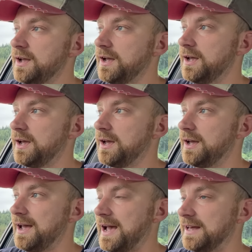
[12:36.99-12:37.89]
uh,
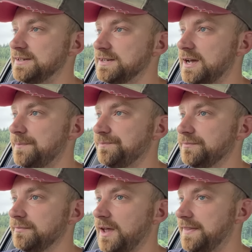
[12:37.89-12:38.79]
and um,
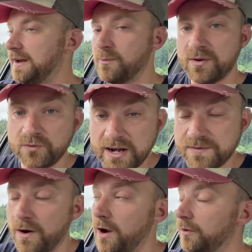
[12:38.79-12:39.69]
and then it went really
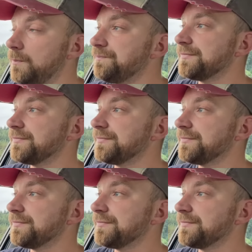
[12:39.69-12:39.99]
viral.